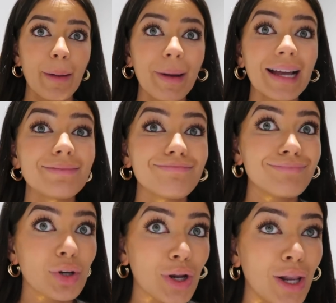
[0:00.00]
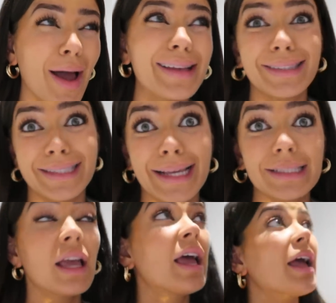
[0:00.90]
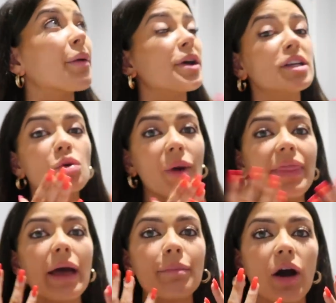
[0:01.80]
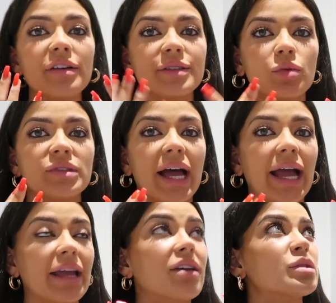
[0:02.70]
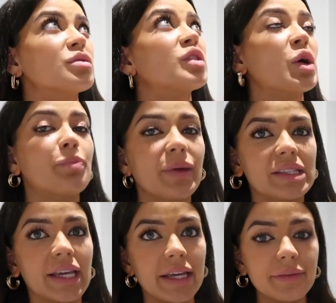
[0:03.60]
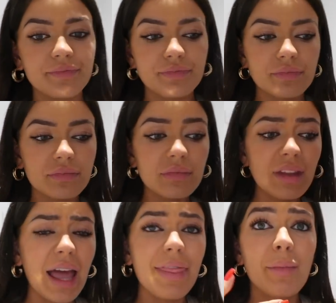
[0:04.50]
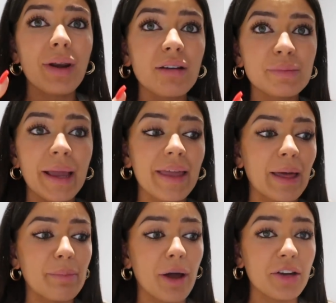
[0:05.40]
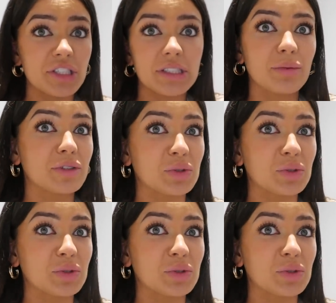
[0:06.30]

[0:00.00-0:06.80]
it, but I'm not gonna lie, it stinks. Because you're wearing that mask all day and because it was so busy, and then when I was making that purchase, I was